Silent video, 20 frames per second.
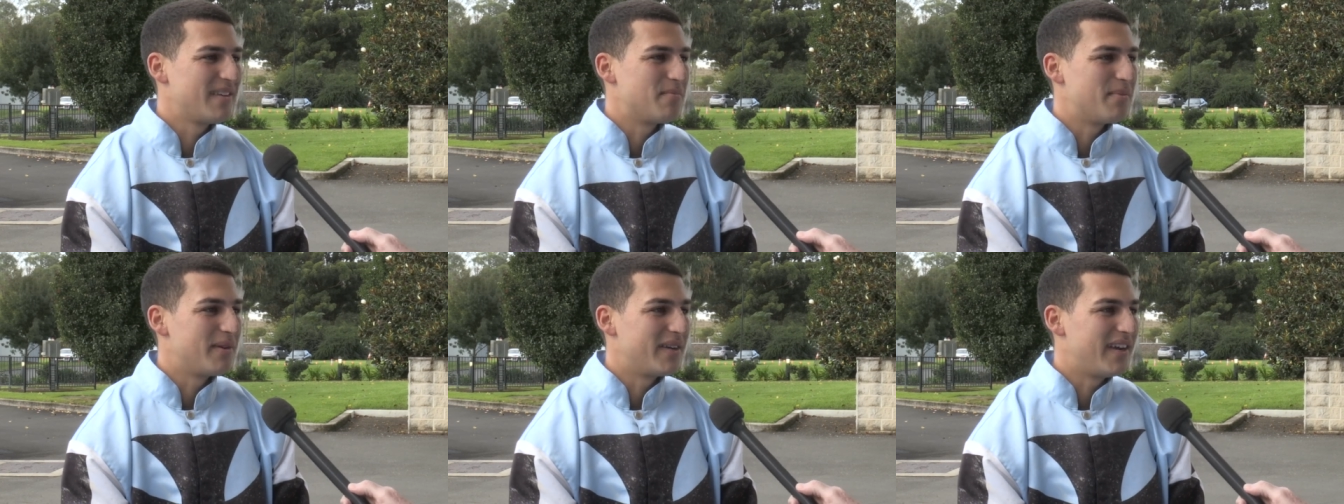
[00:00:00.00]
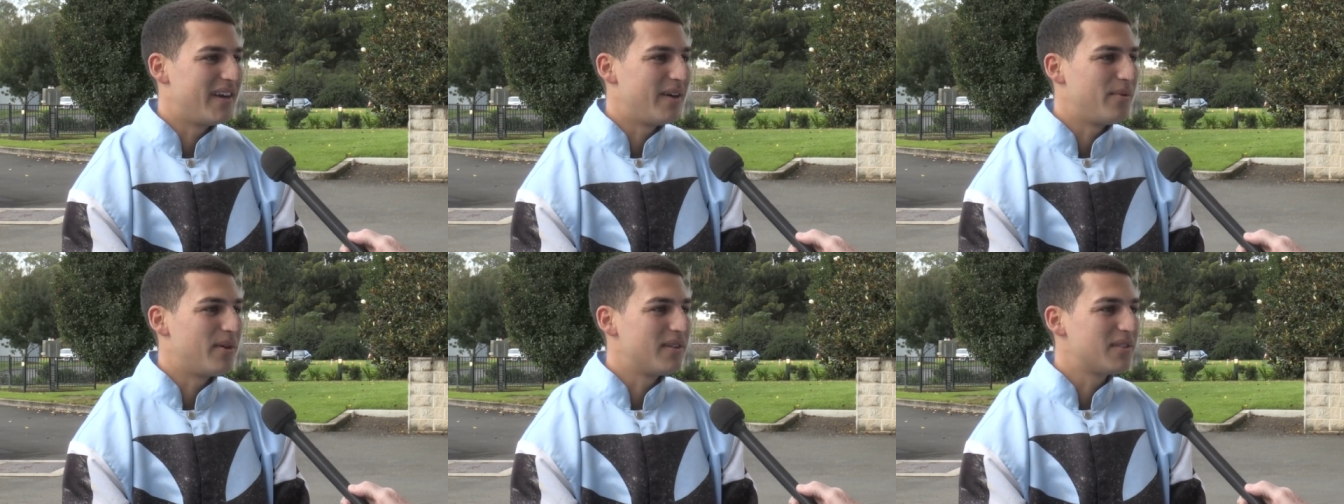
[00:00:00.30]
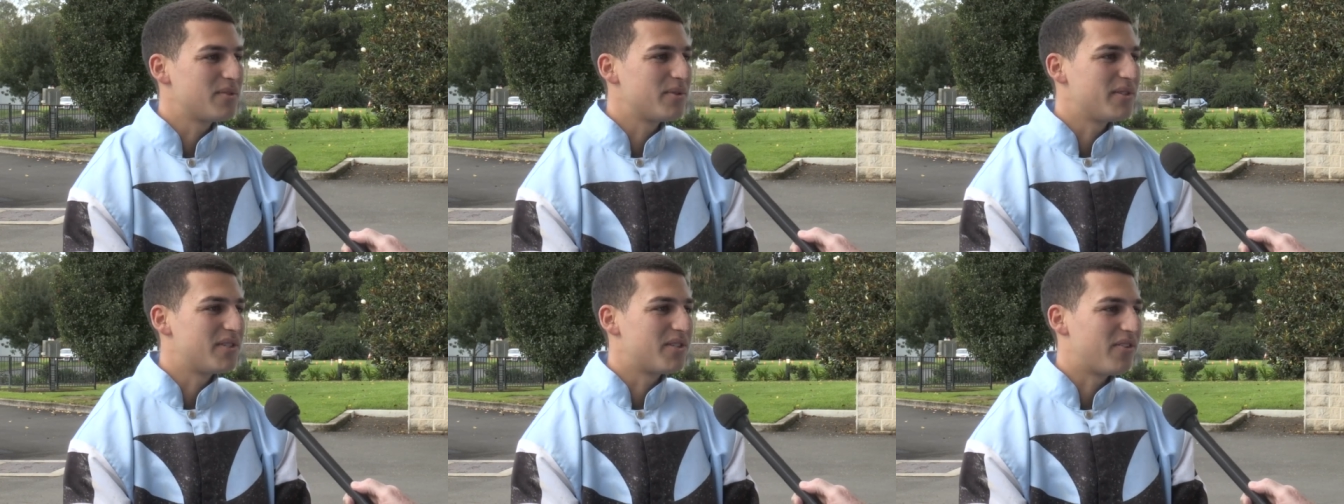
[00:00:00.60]
But uh,
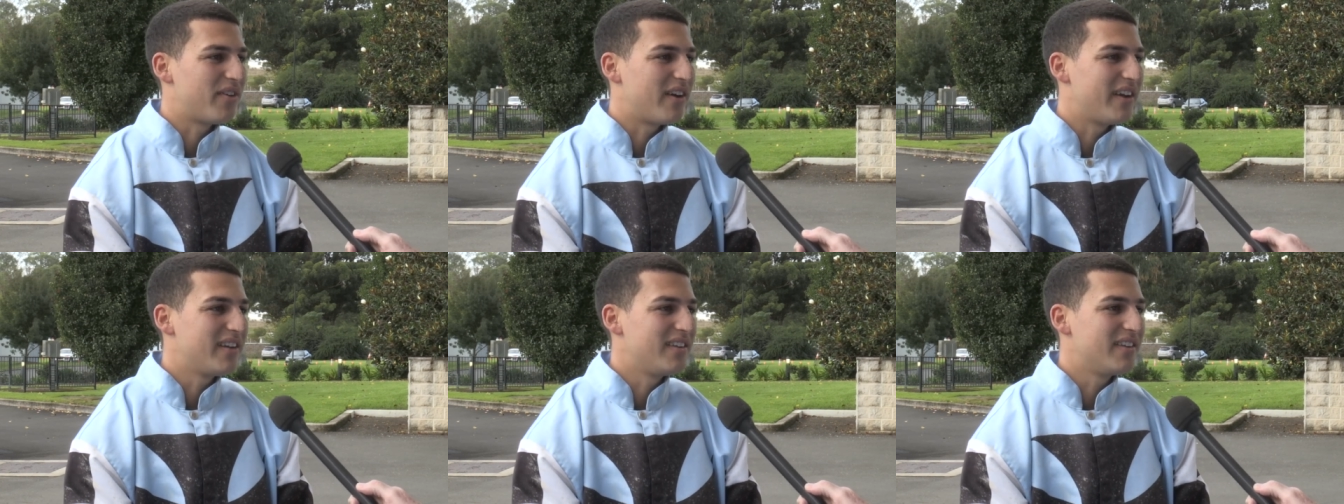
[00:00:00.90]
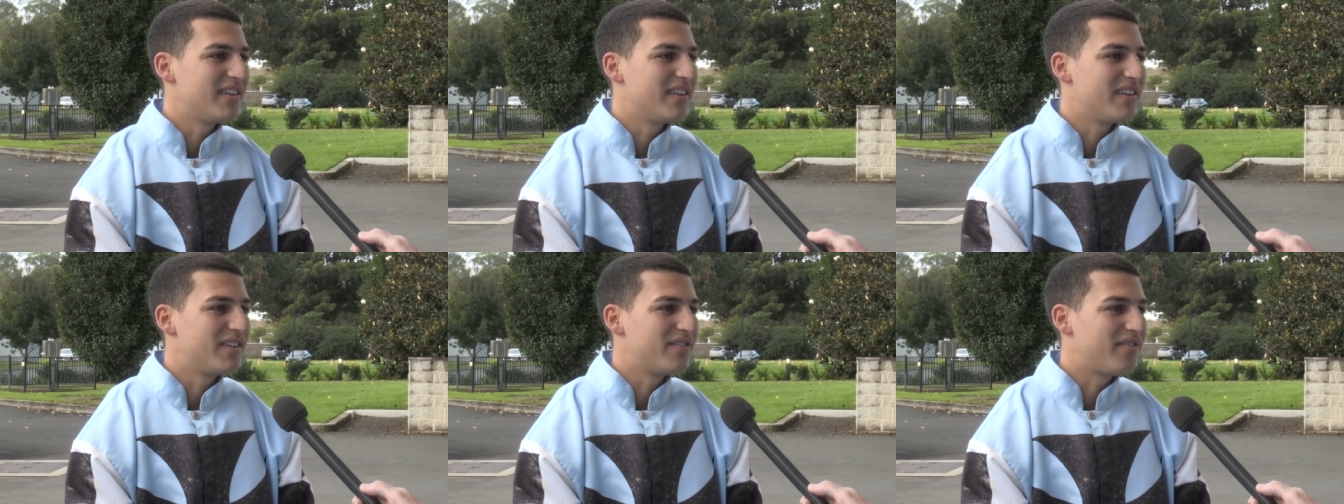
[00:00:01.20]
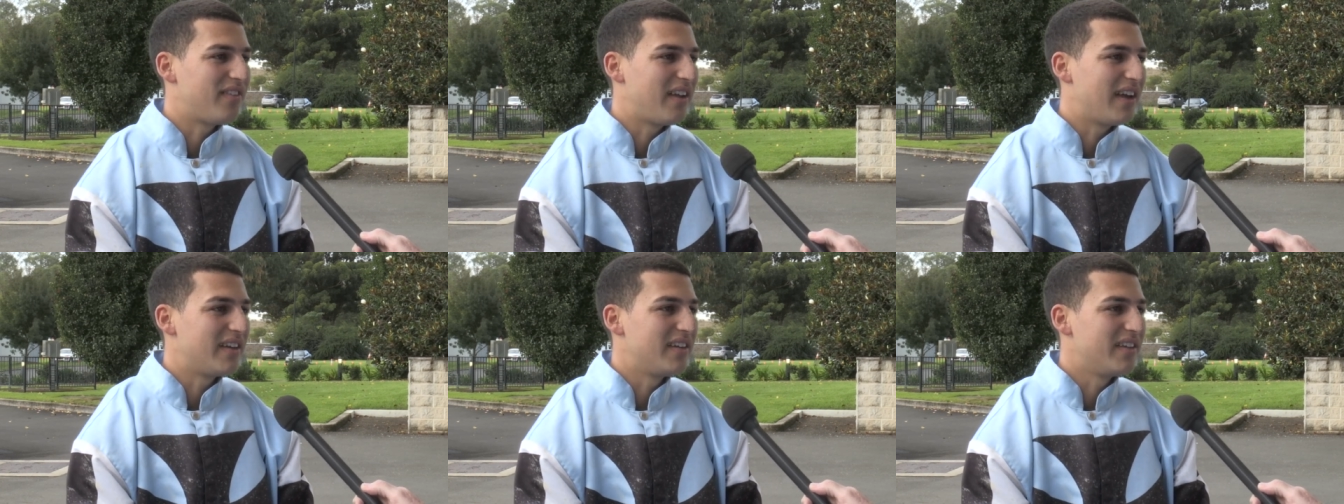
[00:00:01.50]
once we straightened and he
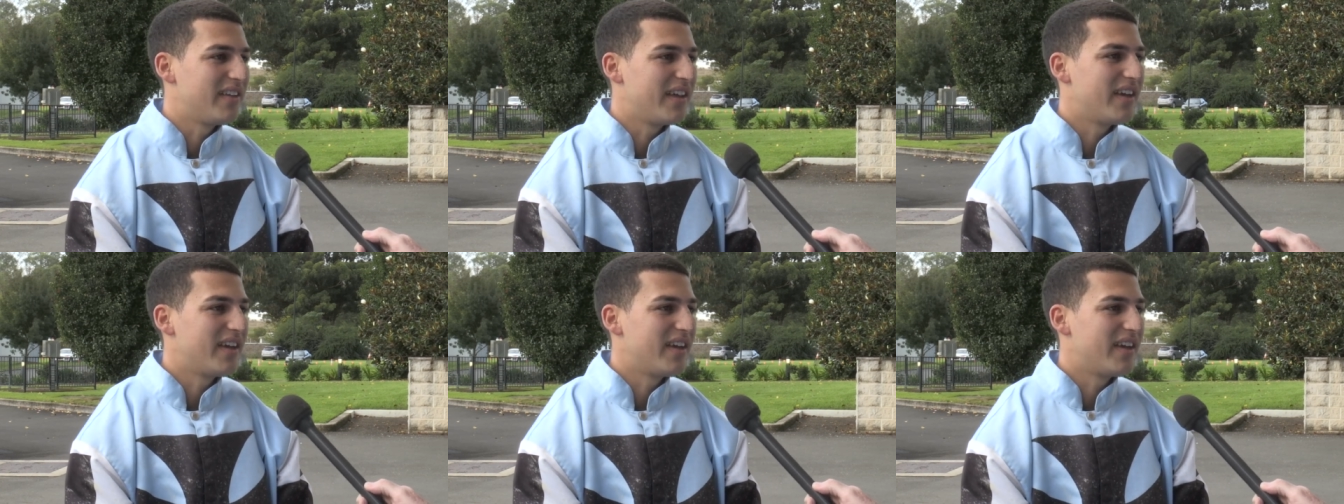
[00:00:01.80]
flattened